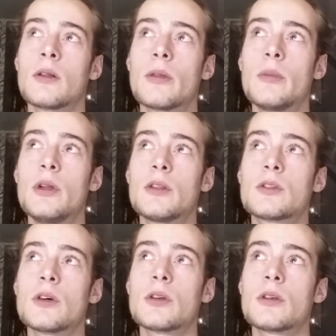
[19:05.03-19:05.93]
the Buddha
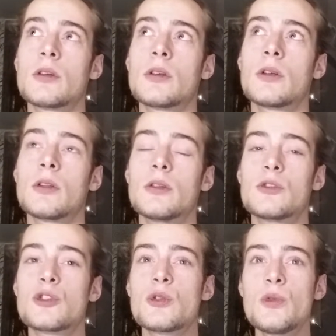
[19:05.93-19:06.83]
taught the
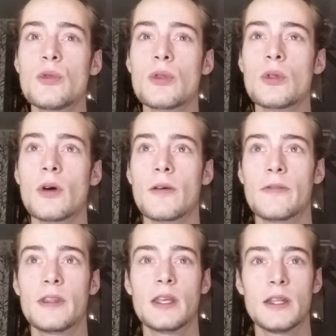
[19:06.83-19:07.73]
truth of
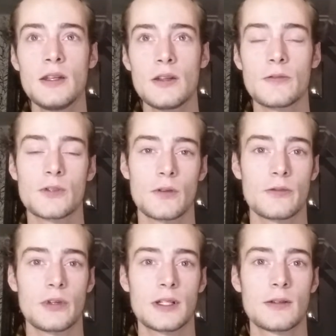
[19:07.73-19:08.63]
the end of
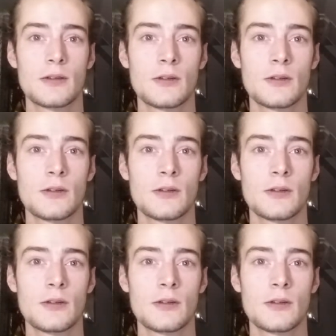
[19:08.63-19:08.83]
suffering.